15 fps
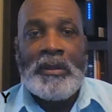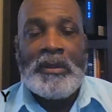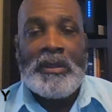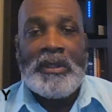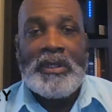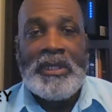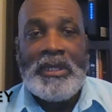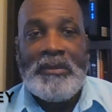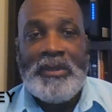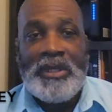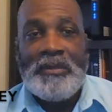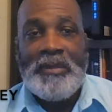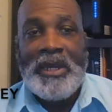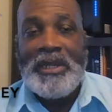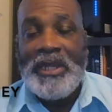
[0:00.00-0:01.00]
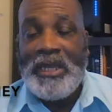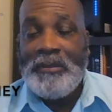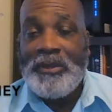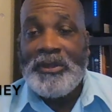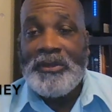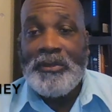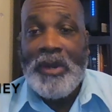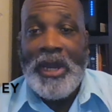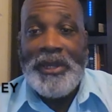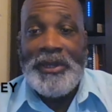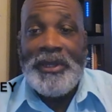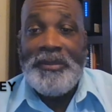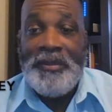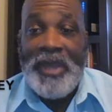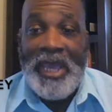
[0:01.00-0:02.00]
Good evening. My name is
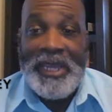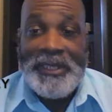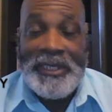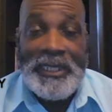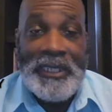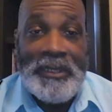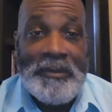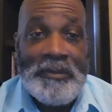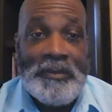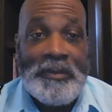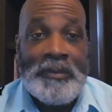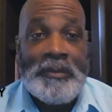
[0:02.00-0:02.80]
Rodney Badley.